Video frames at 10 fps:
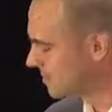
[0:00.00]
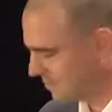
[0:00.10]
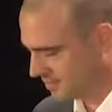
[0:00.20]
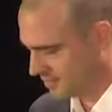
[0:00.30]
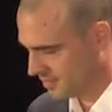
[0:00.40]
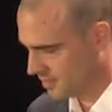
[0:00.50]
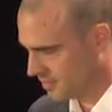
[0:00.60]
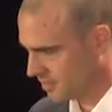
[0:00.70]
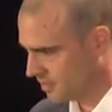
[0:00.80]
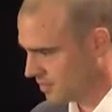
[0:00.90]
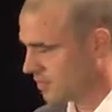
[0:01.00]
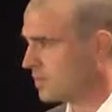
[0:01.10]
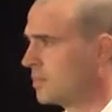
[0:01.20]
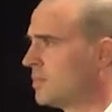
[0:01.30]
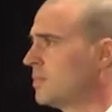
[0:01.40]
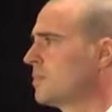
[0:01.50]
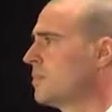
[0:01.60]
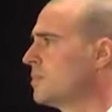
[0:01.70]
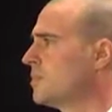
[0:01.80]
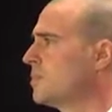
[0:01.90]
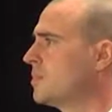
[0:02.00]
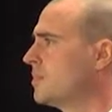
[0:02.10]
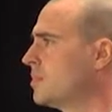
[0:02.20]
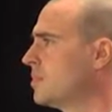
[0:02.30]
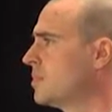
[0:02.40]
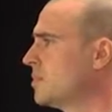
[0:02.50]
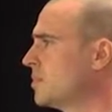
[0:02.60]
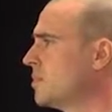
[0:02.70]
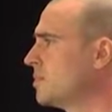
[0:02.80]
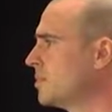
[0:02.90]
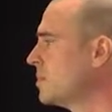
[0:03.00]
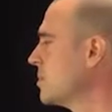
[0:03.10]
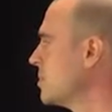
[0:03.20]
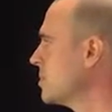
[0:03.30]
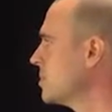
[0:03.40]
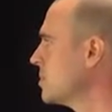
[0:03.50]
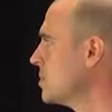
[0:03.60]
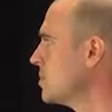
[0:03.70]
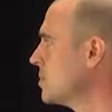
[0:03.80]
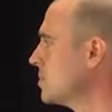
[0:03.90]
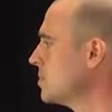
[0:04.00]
[no speech]